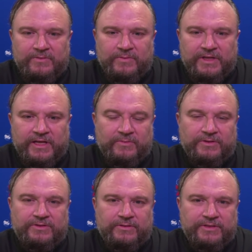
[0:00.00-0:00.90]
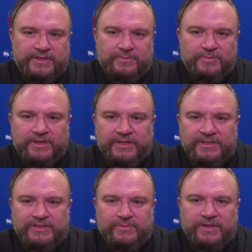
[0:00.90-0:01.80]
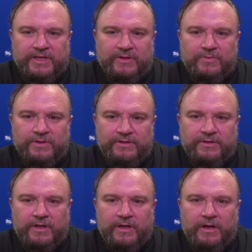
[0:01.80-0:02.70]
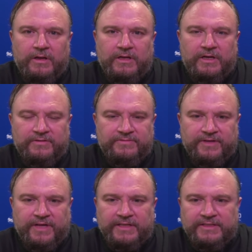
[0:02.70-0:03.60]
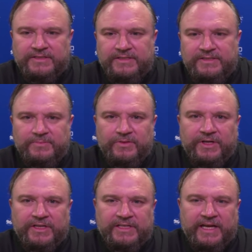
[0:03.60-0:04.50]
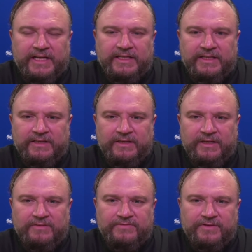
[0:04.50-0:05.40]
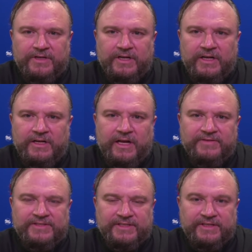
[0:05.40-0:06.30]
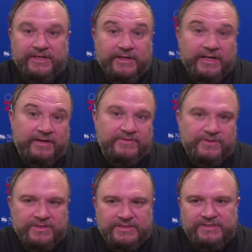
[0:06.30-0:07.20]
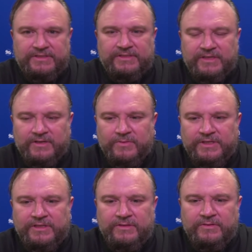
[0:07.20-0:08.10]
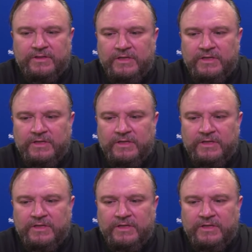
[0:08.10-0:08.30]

We like what George Hill brings. We like what all our free agents bring, Danny and Furkan. Obviously they're going to have choices just like we do.